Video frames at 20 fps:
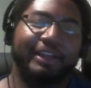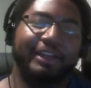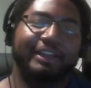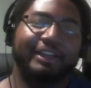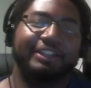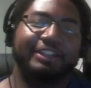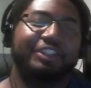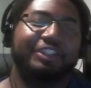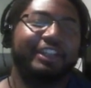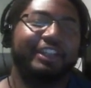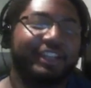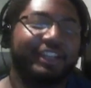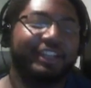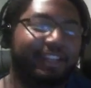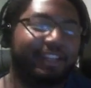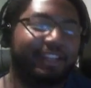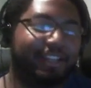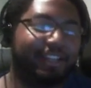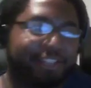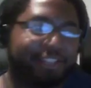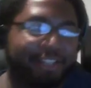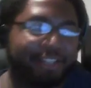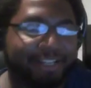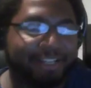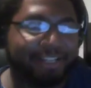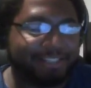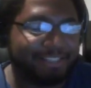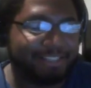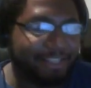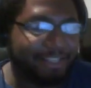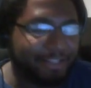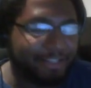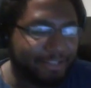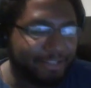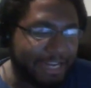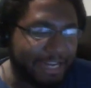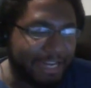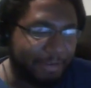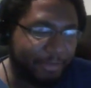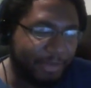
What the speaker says: she gets the "you're not